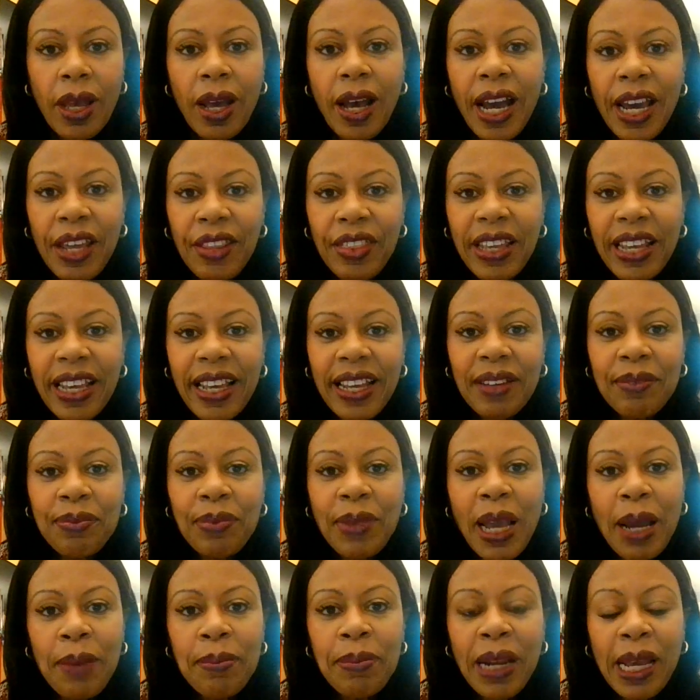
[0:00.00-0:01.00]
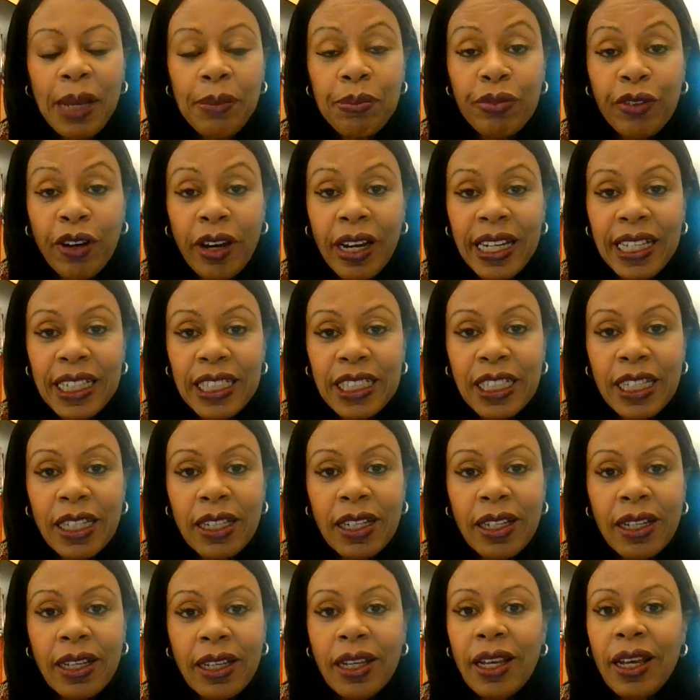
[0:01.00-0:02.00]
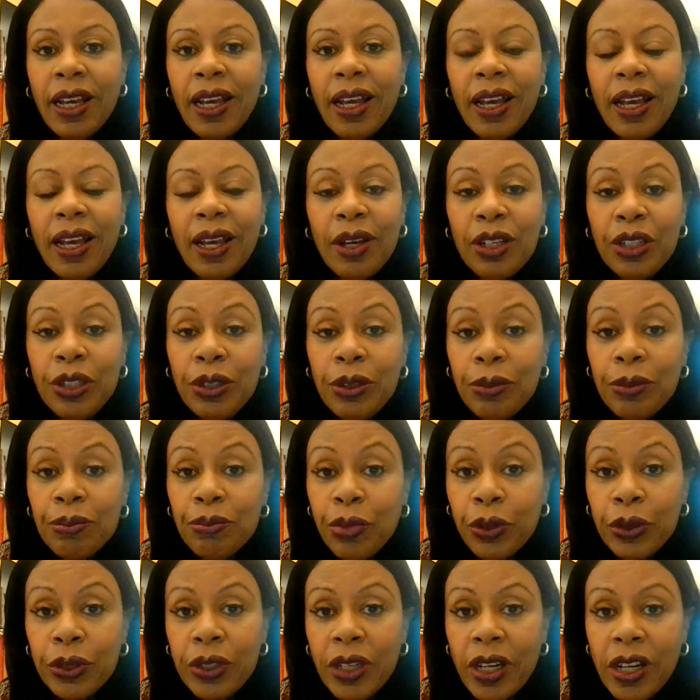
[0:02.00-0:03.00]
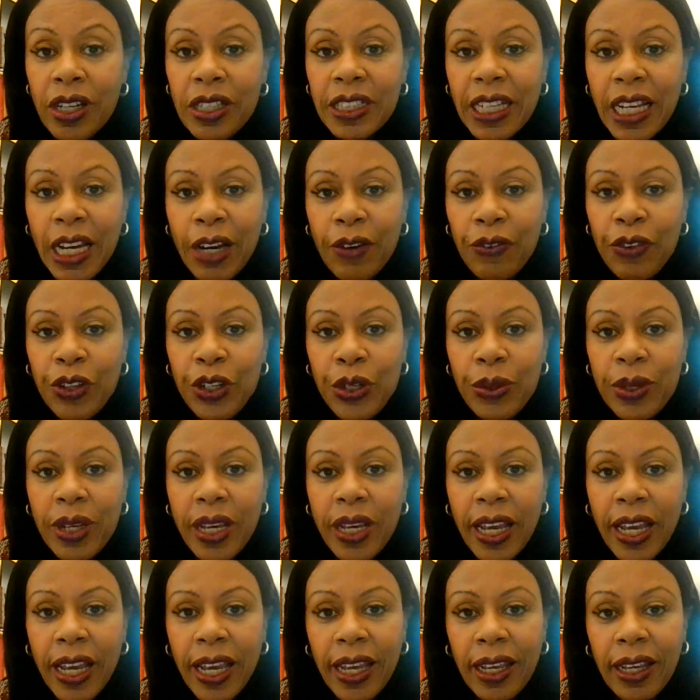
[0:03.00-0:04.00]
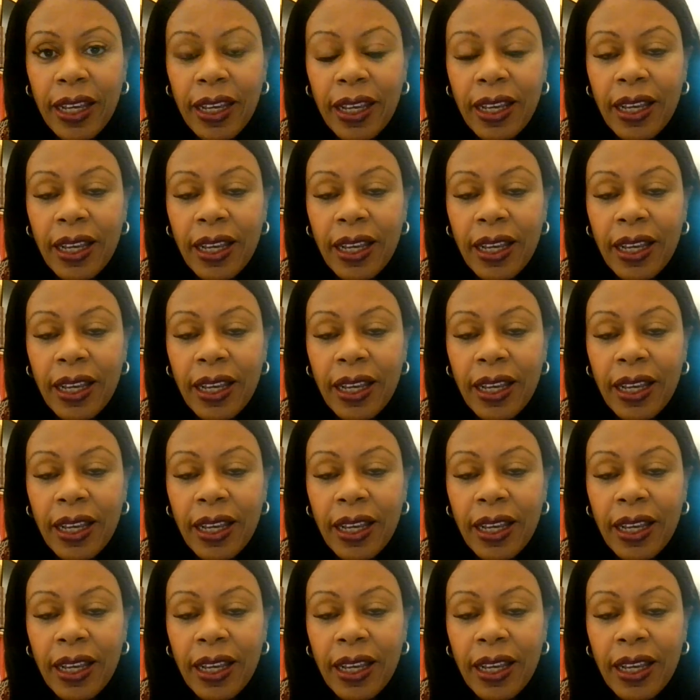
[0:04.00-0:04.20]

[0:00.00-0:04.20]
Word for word: Hi there, I'm Black Bright, broadcasting out of the UK.